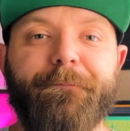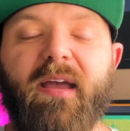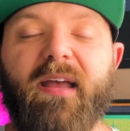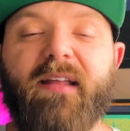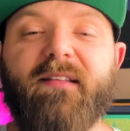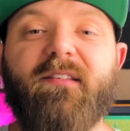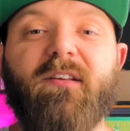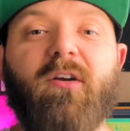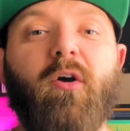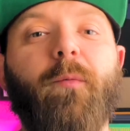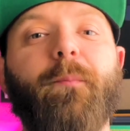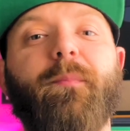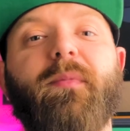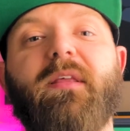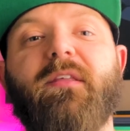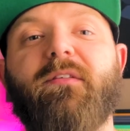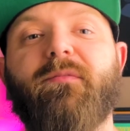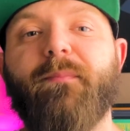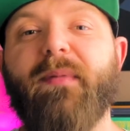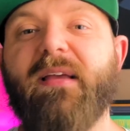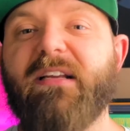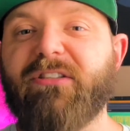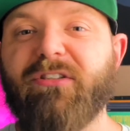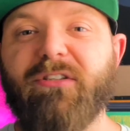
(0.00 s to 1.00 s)
It's a
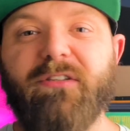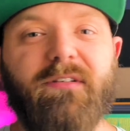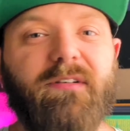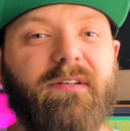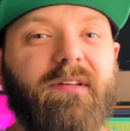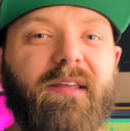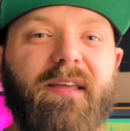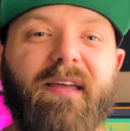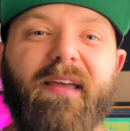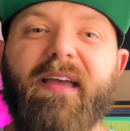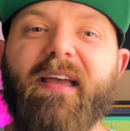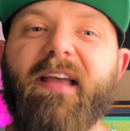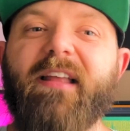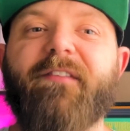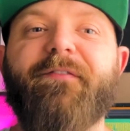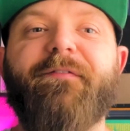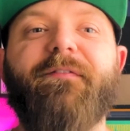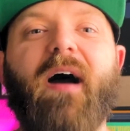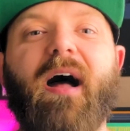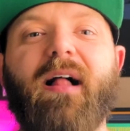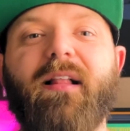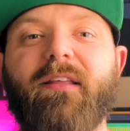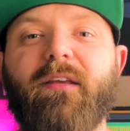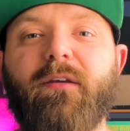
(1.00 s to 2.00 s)
company's mission, its
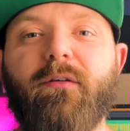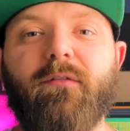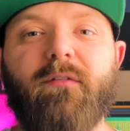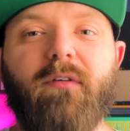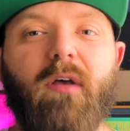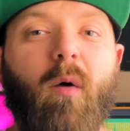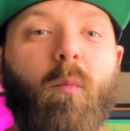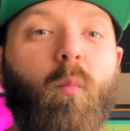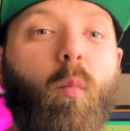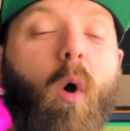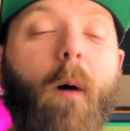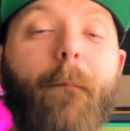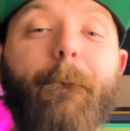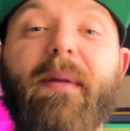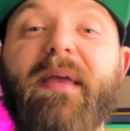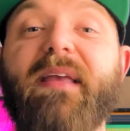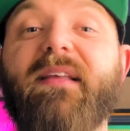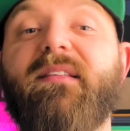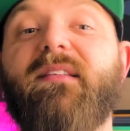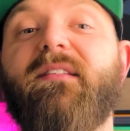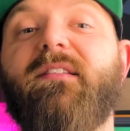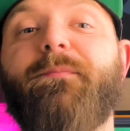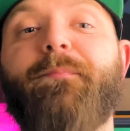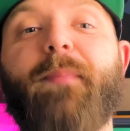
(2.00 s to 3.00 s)
values and what
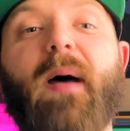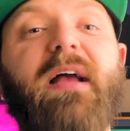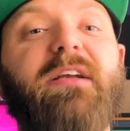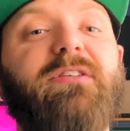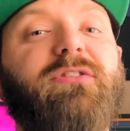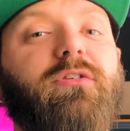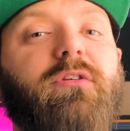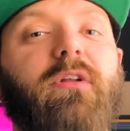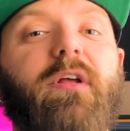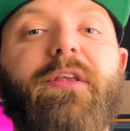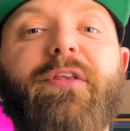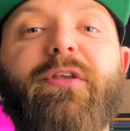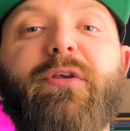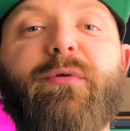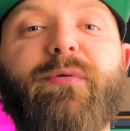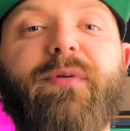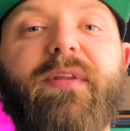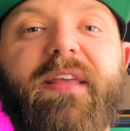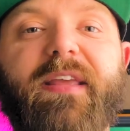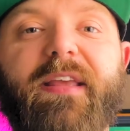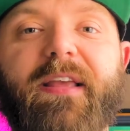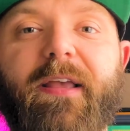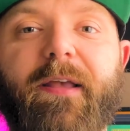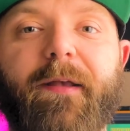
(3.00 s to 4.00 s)
makes it special and
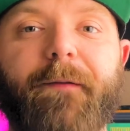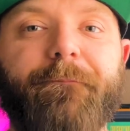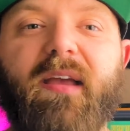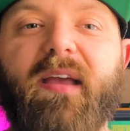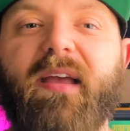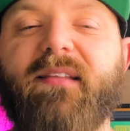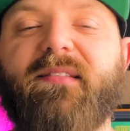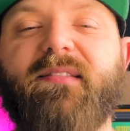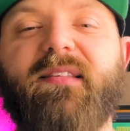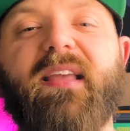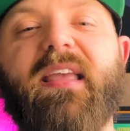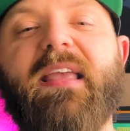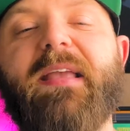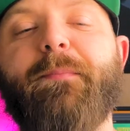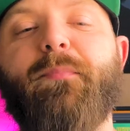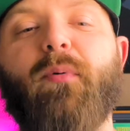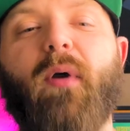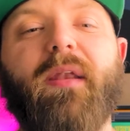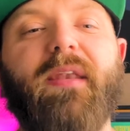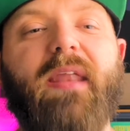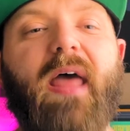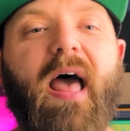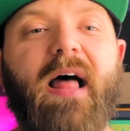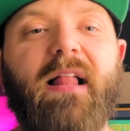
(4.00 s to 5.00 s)
unique. It's the key
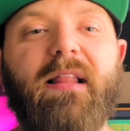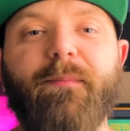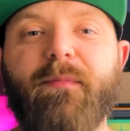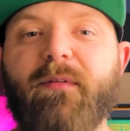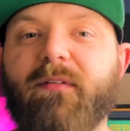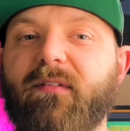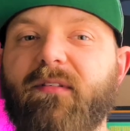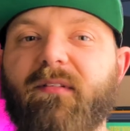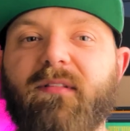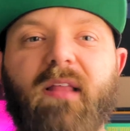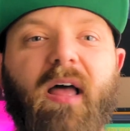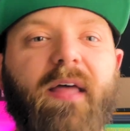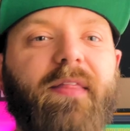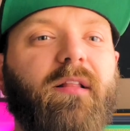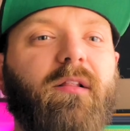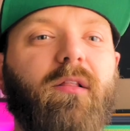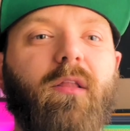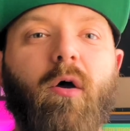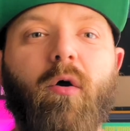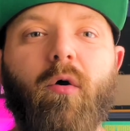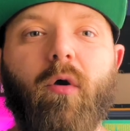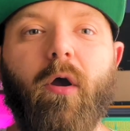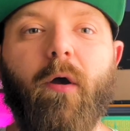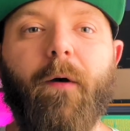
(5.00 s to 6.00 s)
brand elements like the
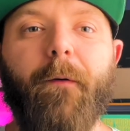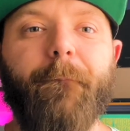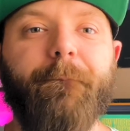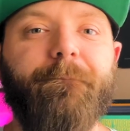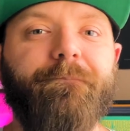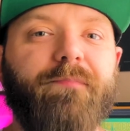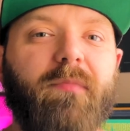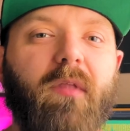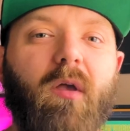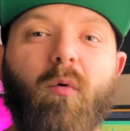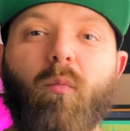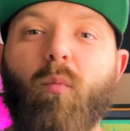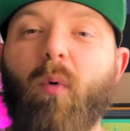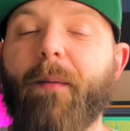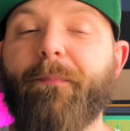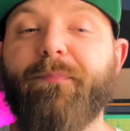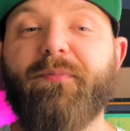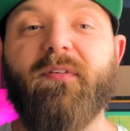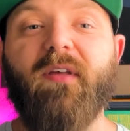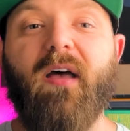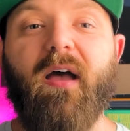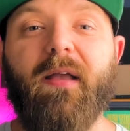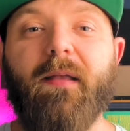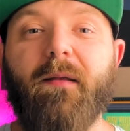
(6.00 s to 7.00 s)
logo,
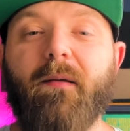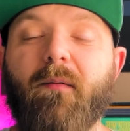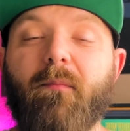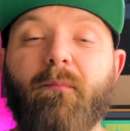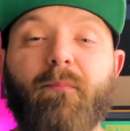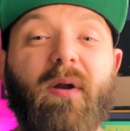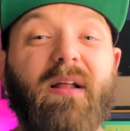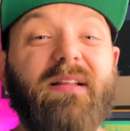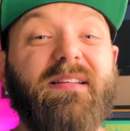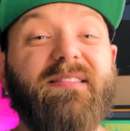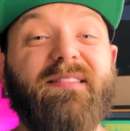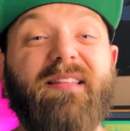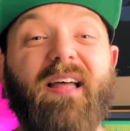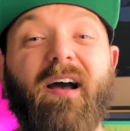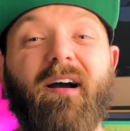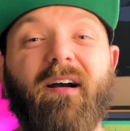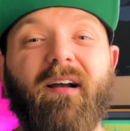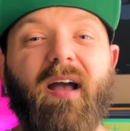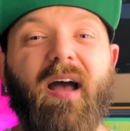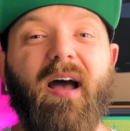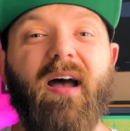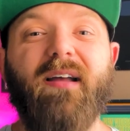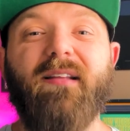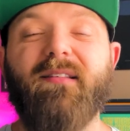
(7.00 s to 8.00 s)
website, brand
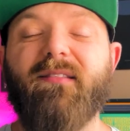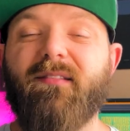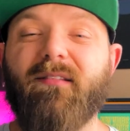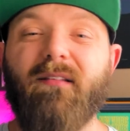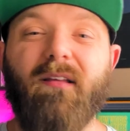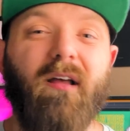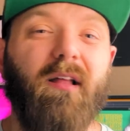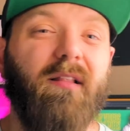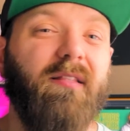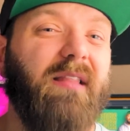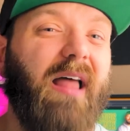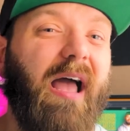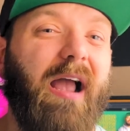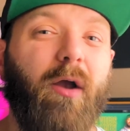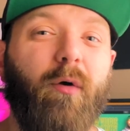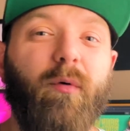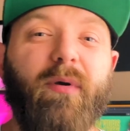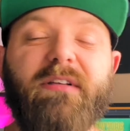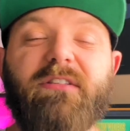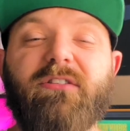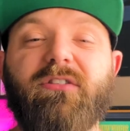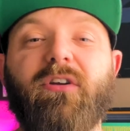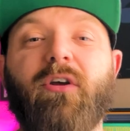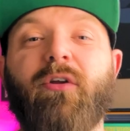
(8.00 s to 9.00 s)
style guides,
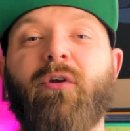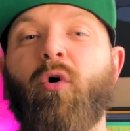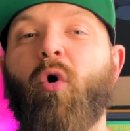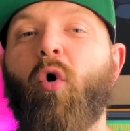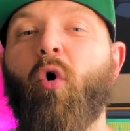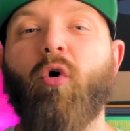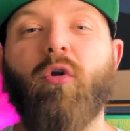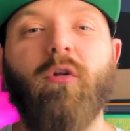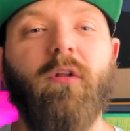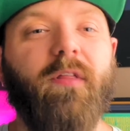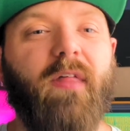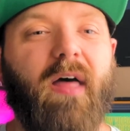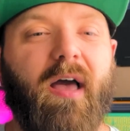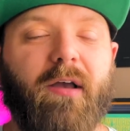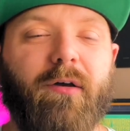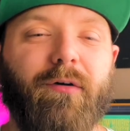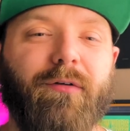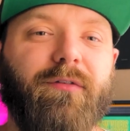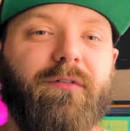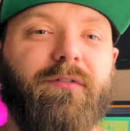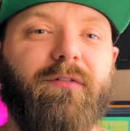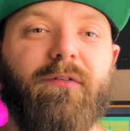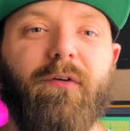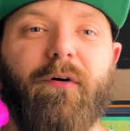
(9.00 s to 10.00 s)
language and all of that
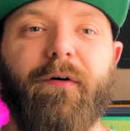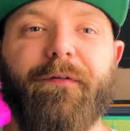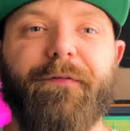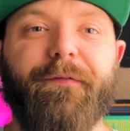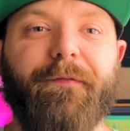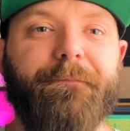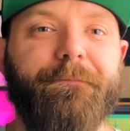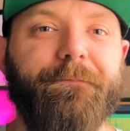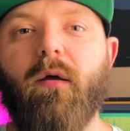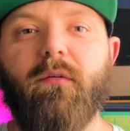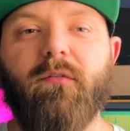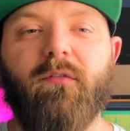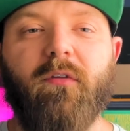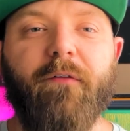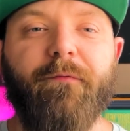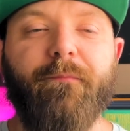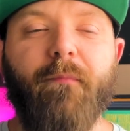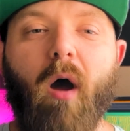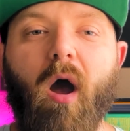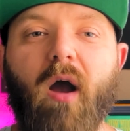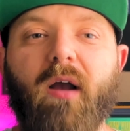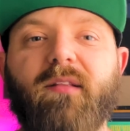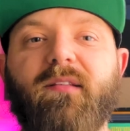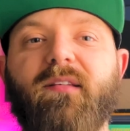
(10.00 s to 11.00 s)
good stuff. So if
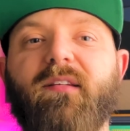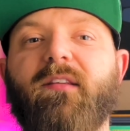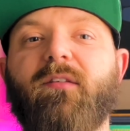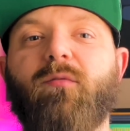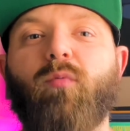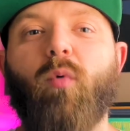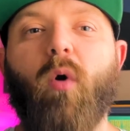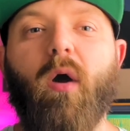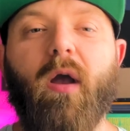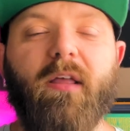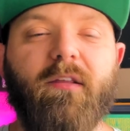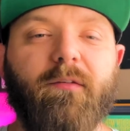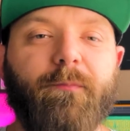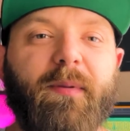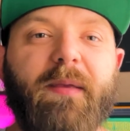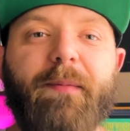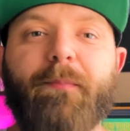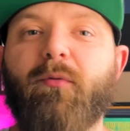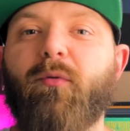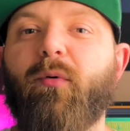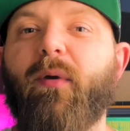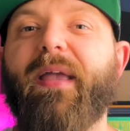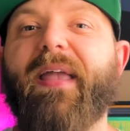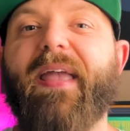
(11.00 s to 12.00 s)
marketing is what gets
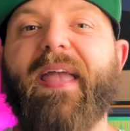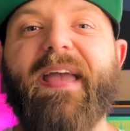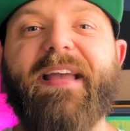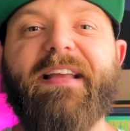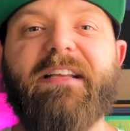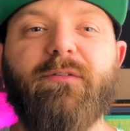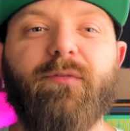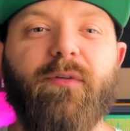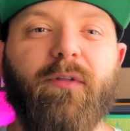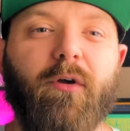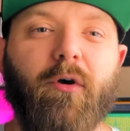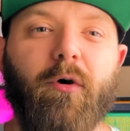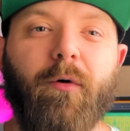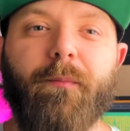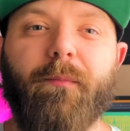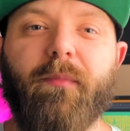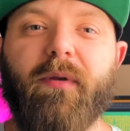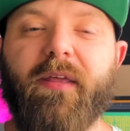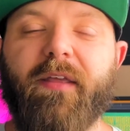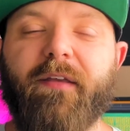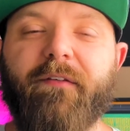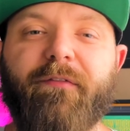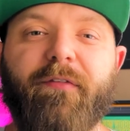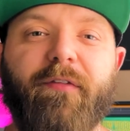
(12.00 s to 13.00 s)
people to engage with a
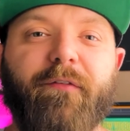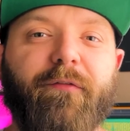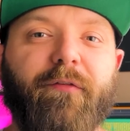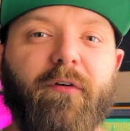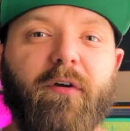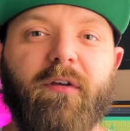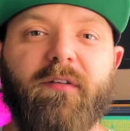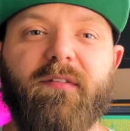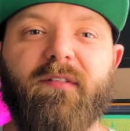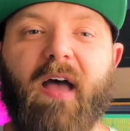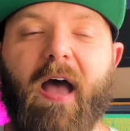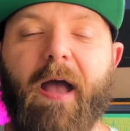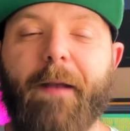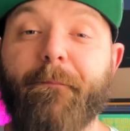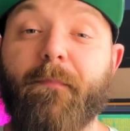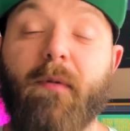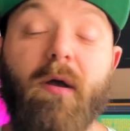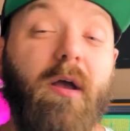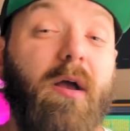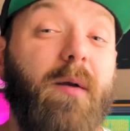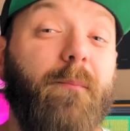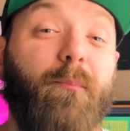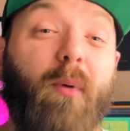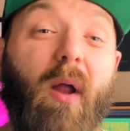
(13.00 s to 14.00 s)
company for the first time,
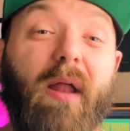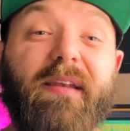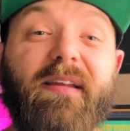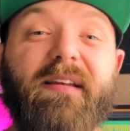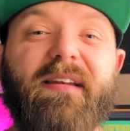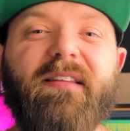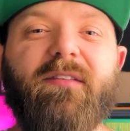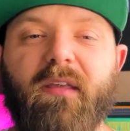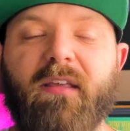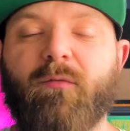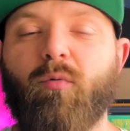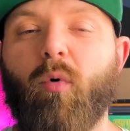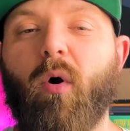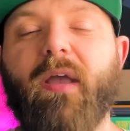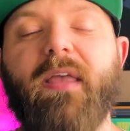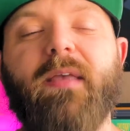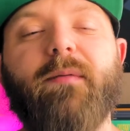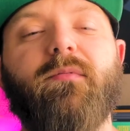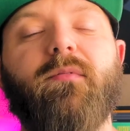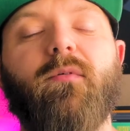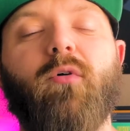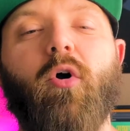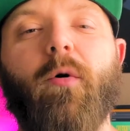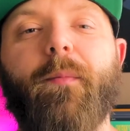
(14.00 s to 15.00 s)
branding is what
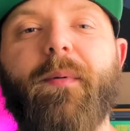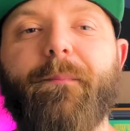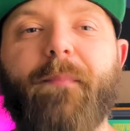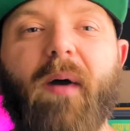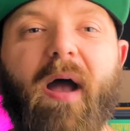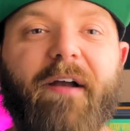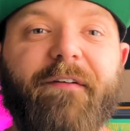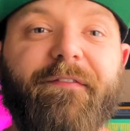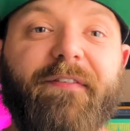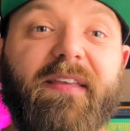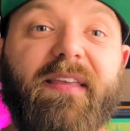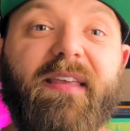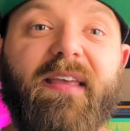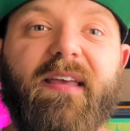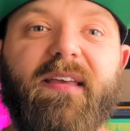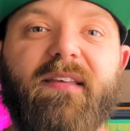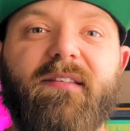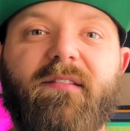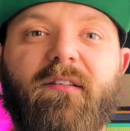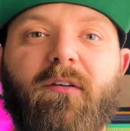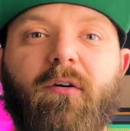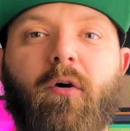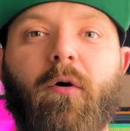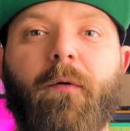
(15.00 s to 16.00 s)
keeps them coming back for
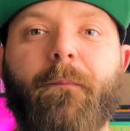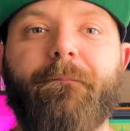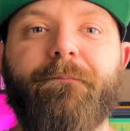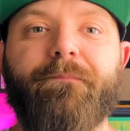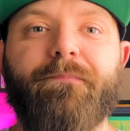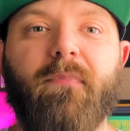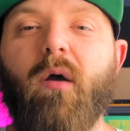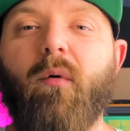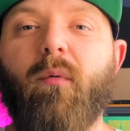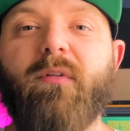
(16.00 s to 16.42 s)
years to come.